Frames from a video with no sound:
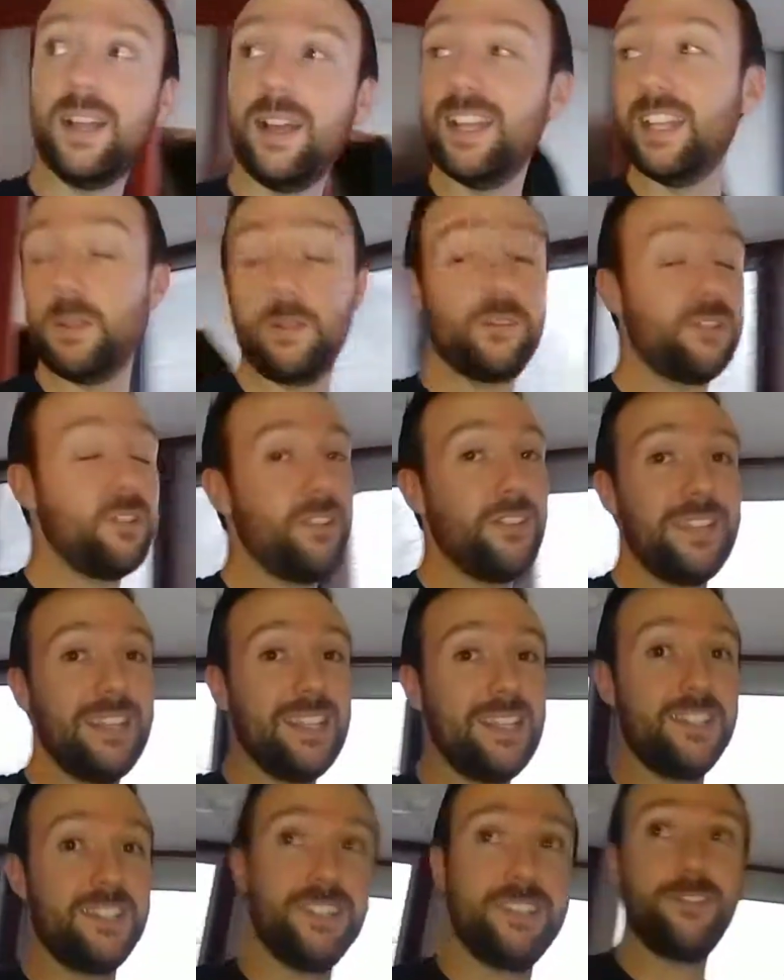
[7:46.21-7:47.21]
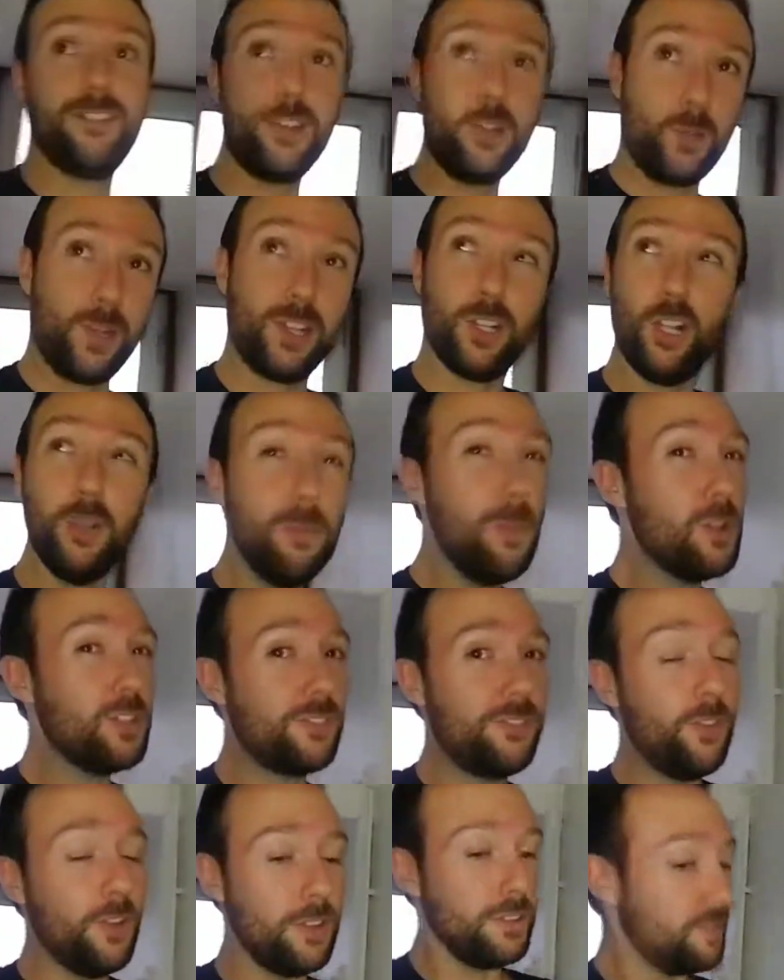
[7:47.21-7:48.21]
And it was very easy, very quick, and
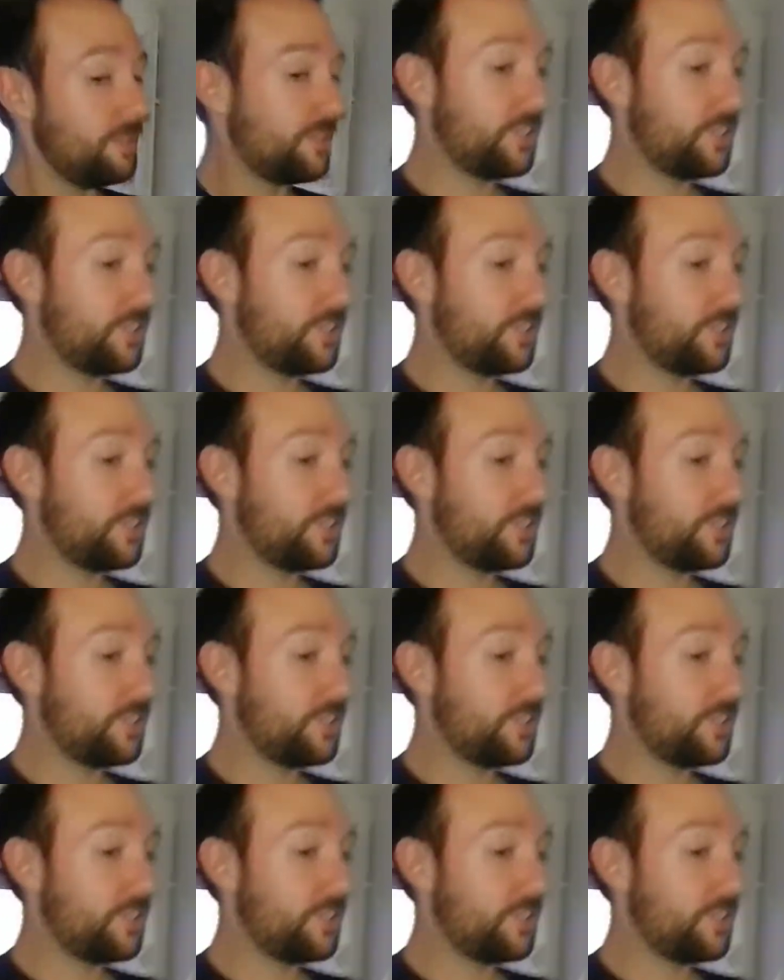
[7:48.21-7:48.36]
almost fun.